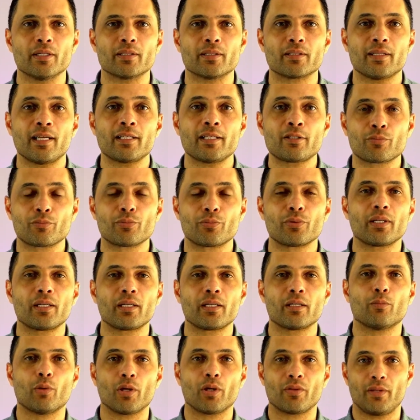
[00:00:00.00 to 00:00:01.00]
That's really
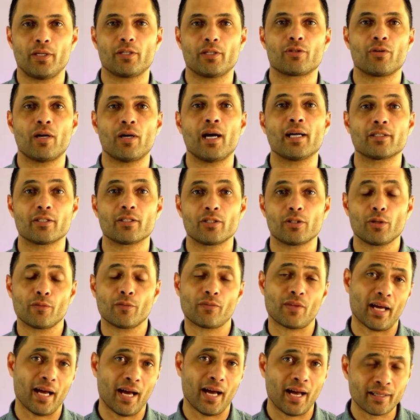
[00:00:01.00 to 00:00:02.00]
what they're trying to do. If they're
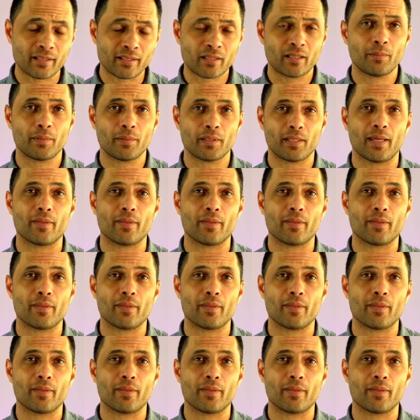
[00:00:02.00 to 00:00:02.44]
asking me that,